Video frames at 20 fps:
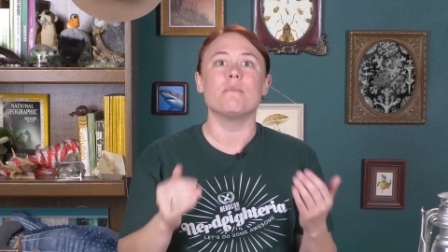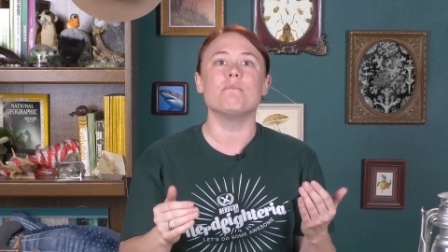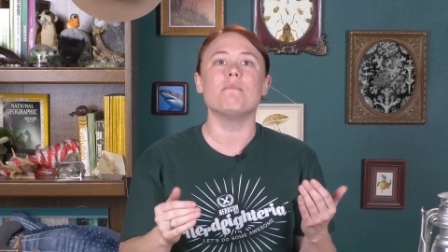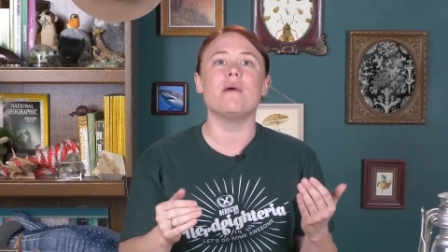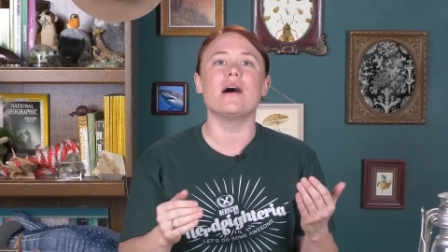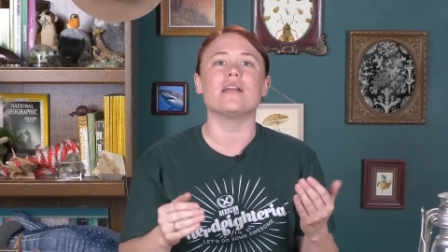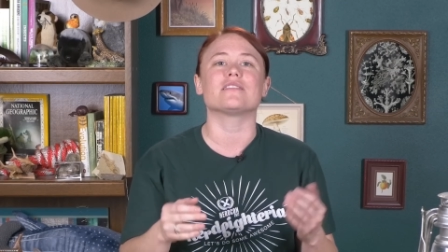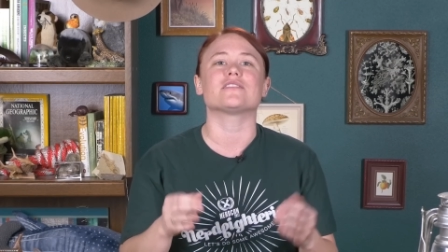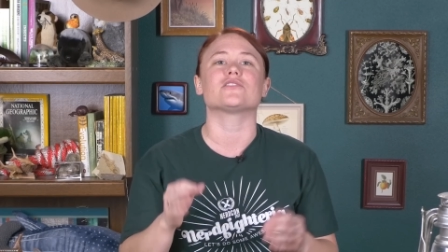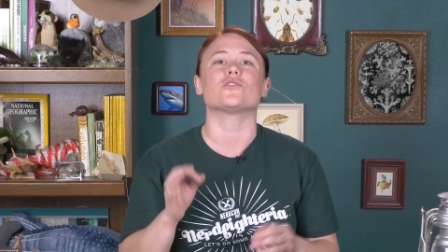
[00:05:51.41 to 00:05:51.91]

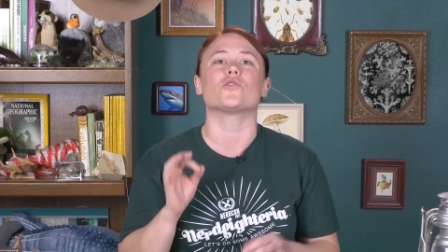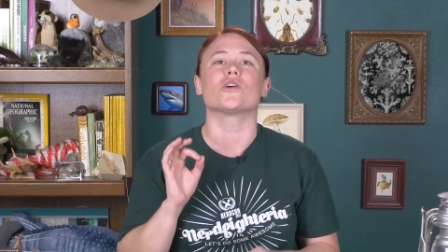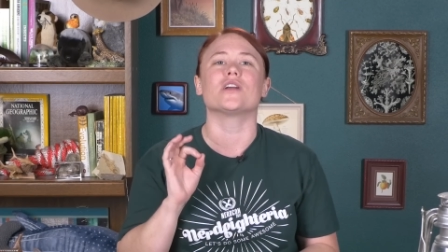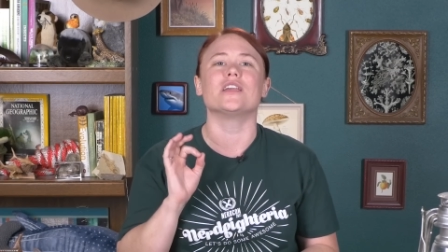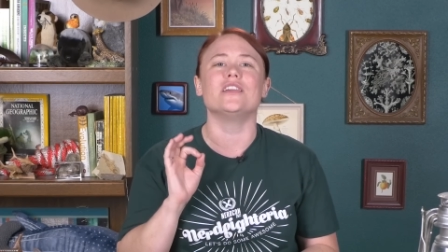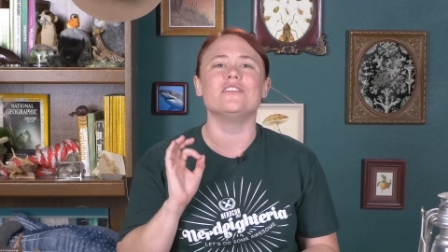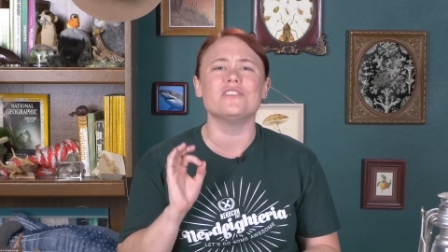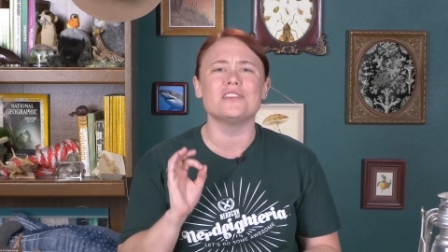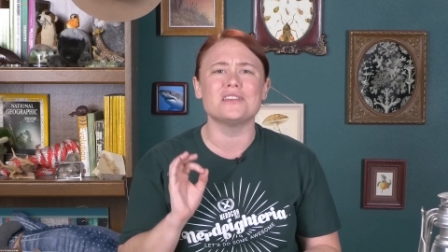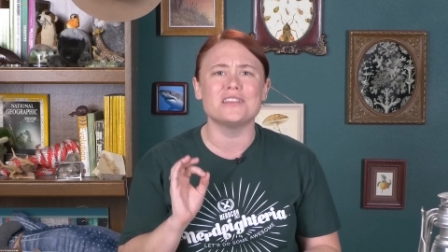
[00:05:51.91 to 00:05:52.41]
months, or
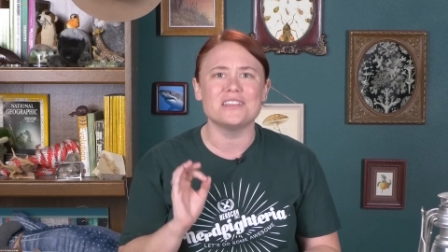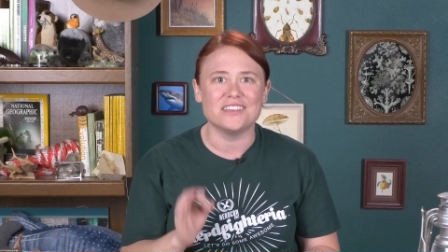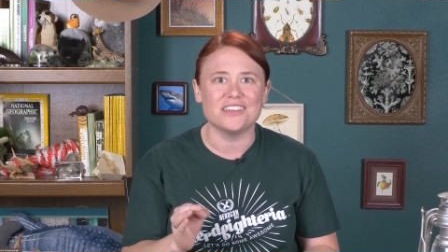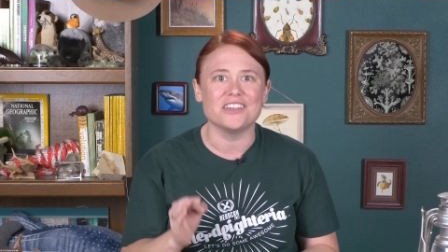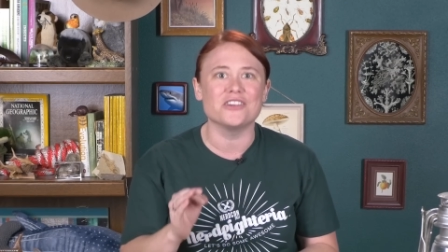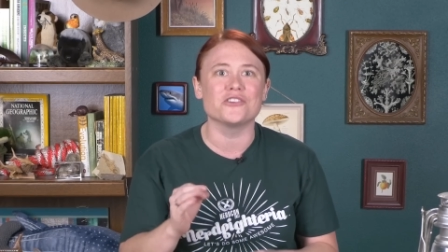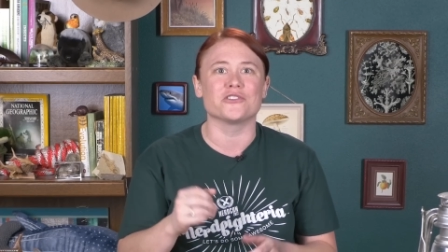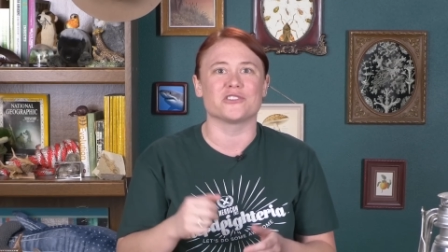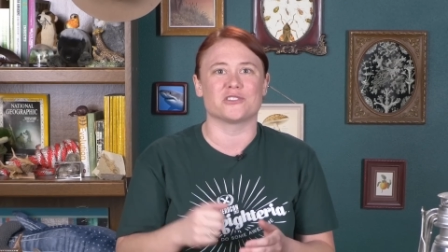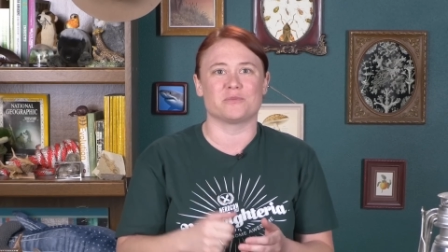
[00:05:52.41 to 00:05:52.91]
even
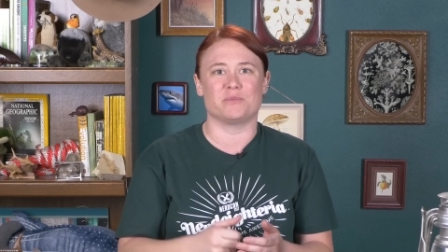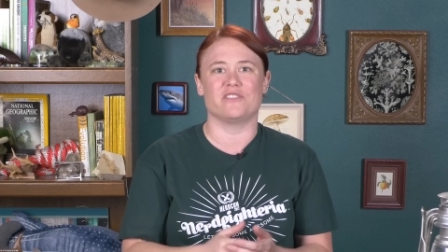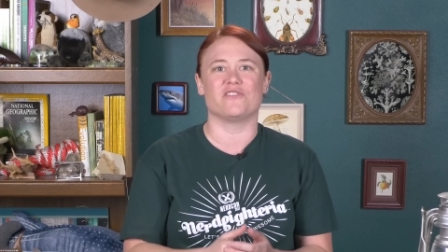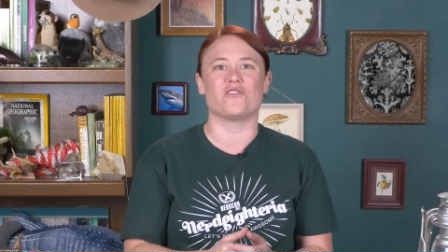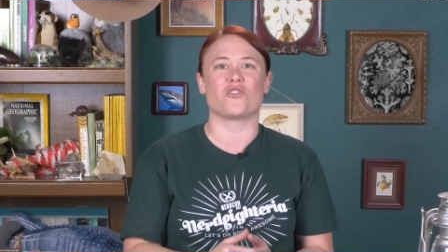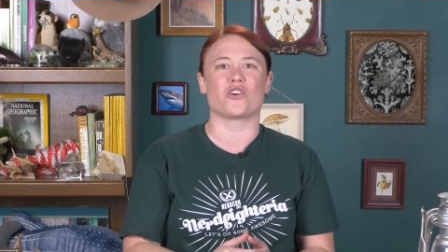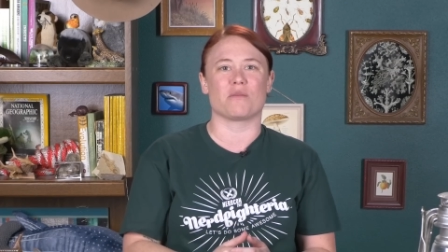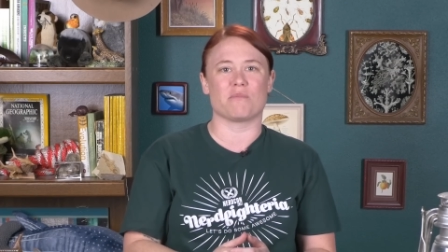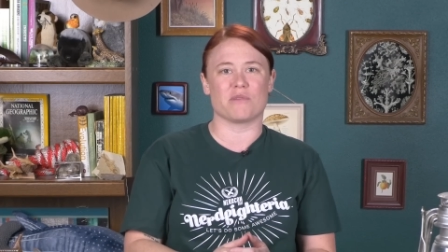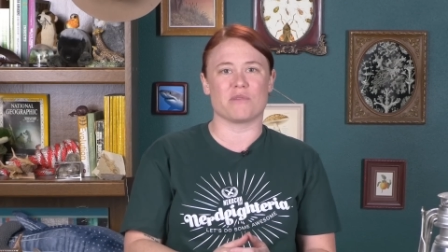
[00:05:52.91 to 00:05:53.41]
years before